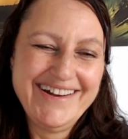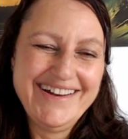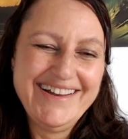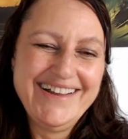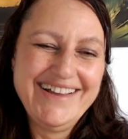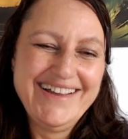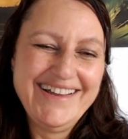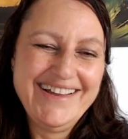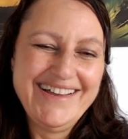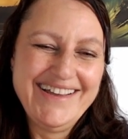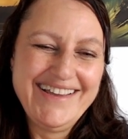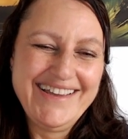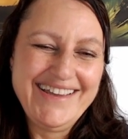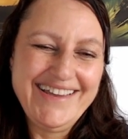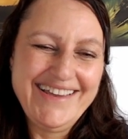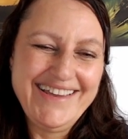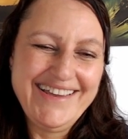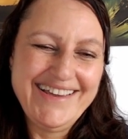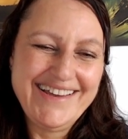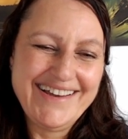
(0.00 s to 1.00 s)

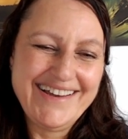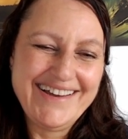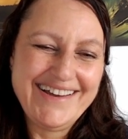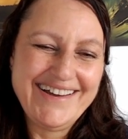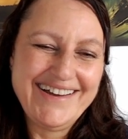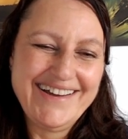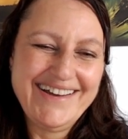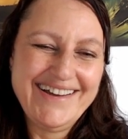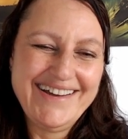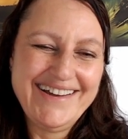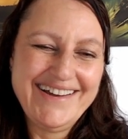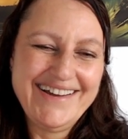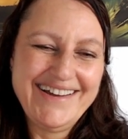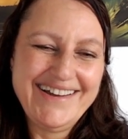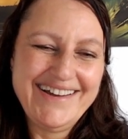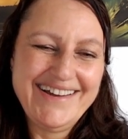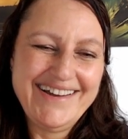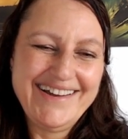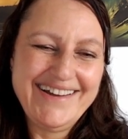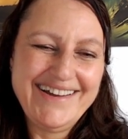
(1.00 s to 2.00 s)

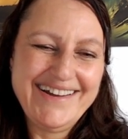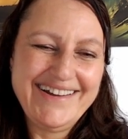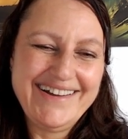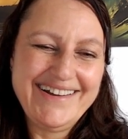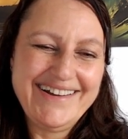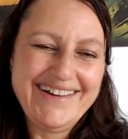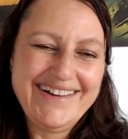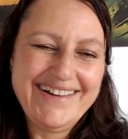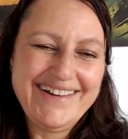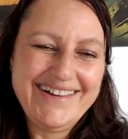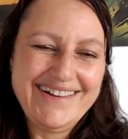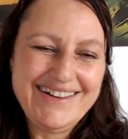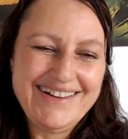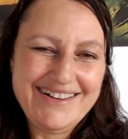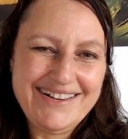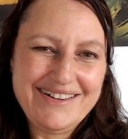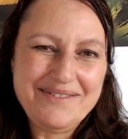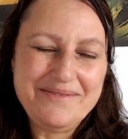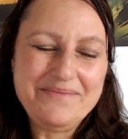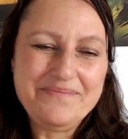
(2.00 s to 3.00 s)

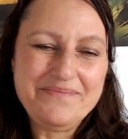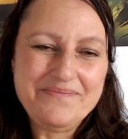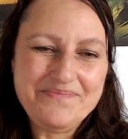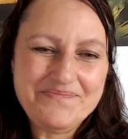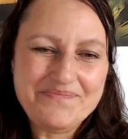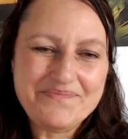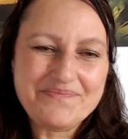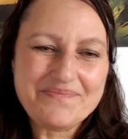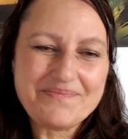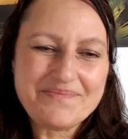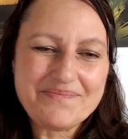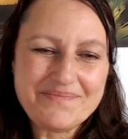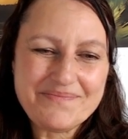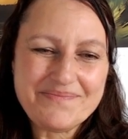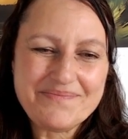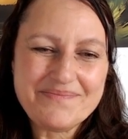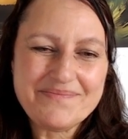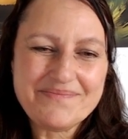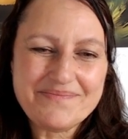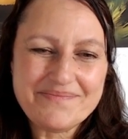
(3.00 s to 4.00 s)

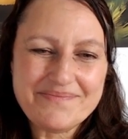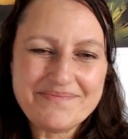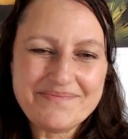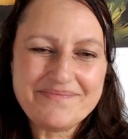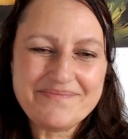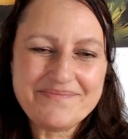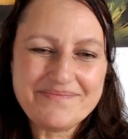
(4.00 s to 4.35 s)
The person shown says nothing.